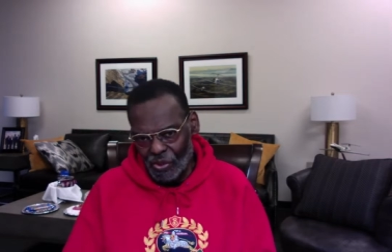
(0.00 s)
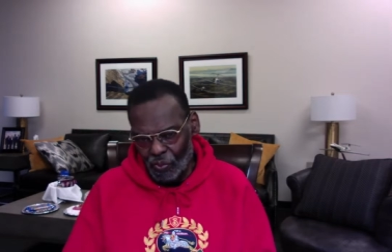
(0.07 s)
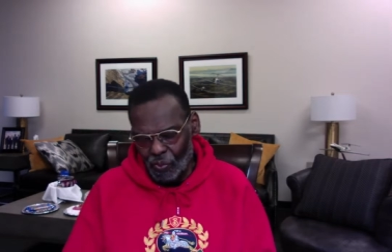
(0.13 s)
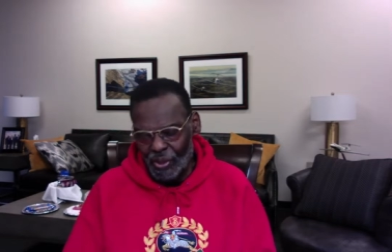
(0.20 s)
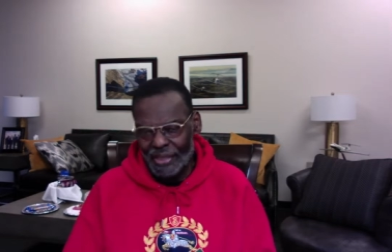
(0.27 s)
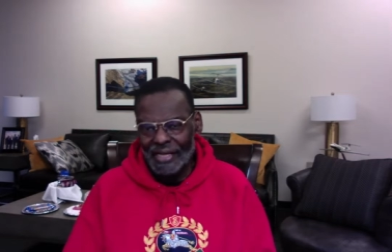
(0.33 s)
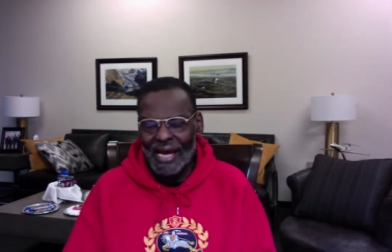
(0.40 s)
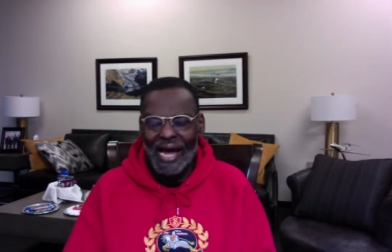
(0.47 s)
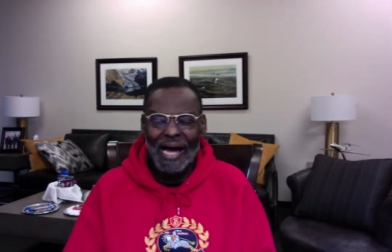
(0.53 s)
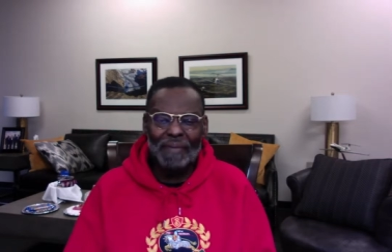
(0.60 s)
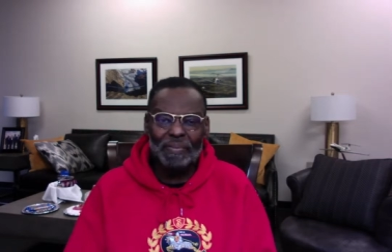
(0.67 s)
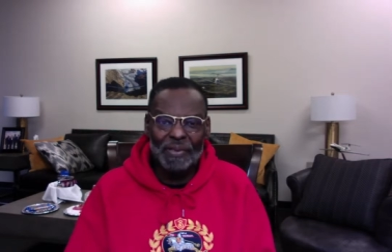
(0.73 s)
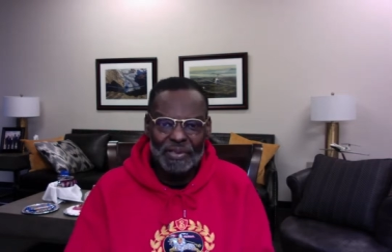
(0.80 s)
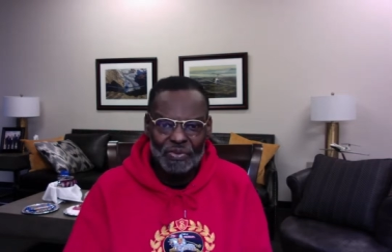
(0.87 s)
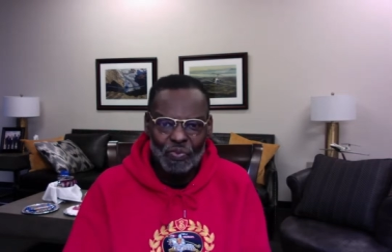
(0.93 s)
what
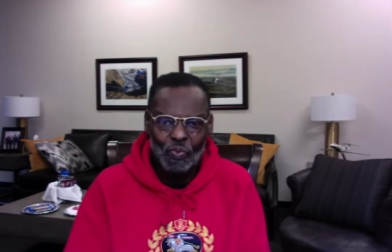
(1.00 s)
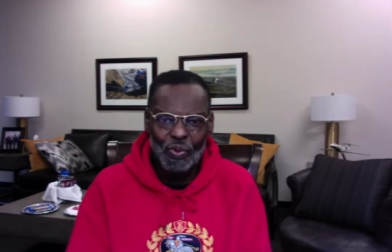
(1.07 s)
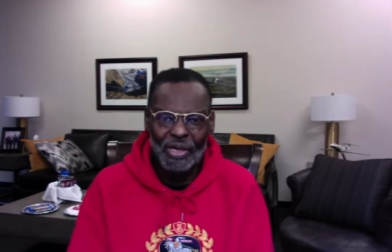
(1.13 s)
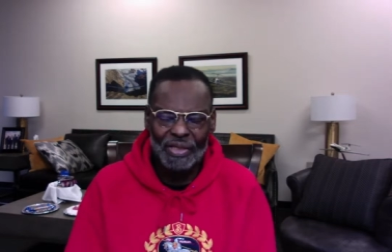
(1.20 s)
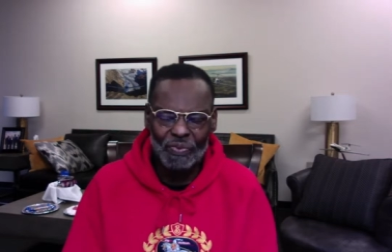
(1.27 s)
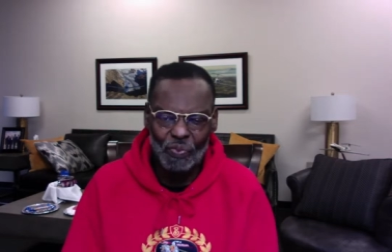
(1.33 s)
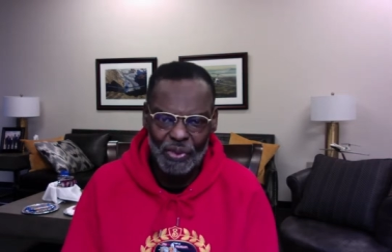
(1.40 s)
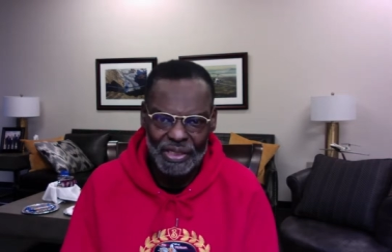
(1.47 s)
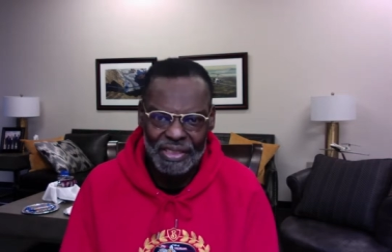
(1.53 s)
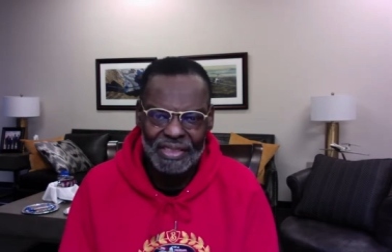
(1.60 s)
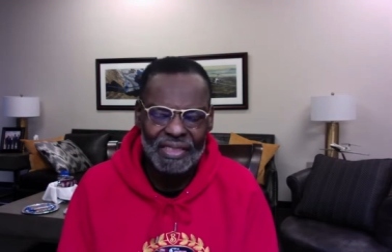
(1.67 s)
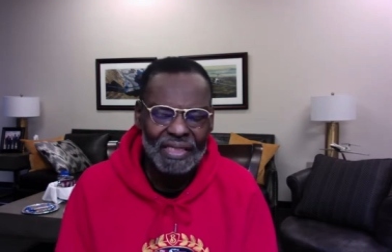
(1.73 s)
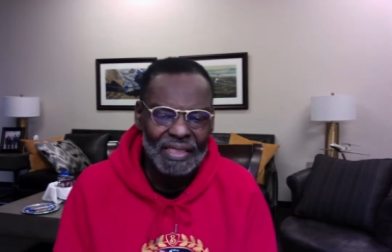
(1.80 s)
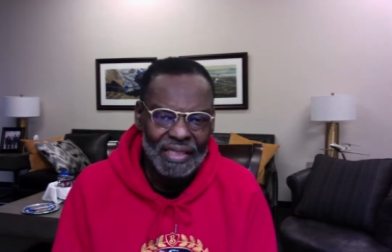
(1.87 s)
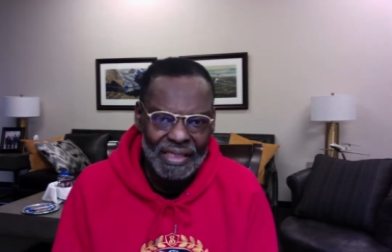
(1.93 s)
happened when
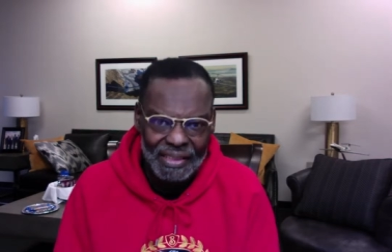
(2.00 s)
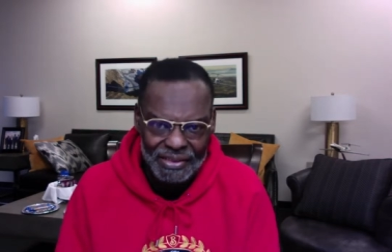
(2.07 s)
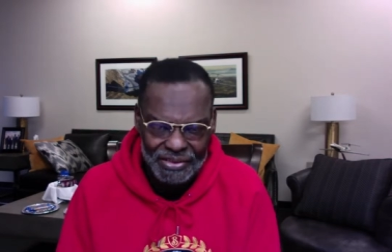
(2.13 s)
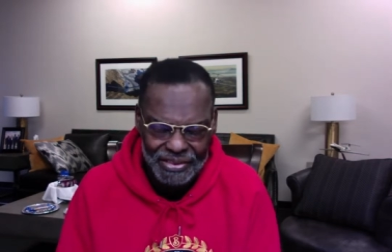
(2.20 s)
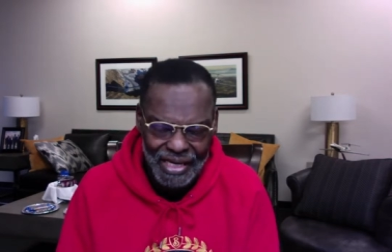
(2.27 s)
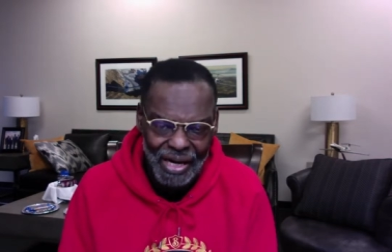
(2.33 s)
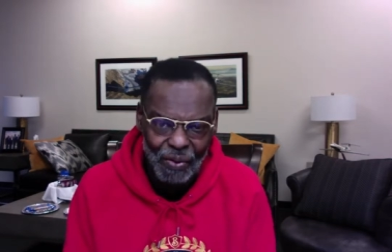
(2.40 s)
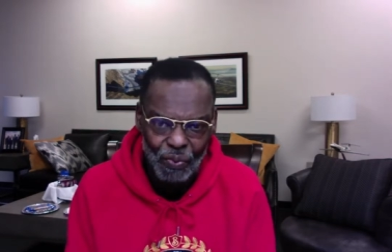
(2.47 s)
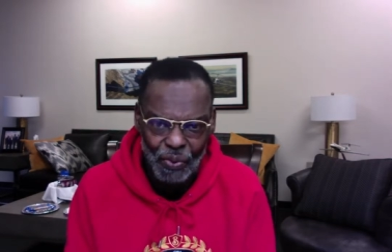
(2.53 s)
we dealt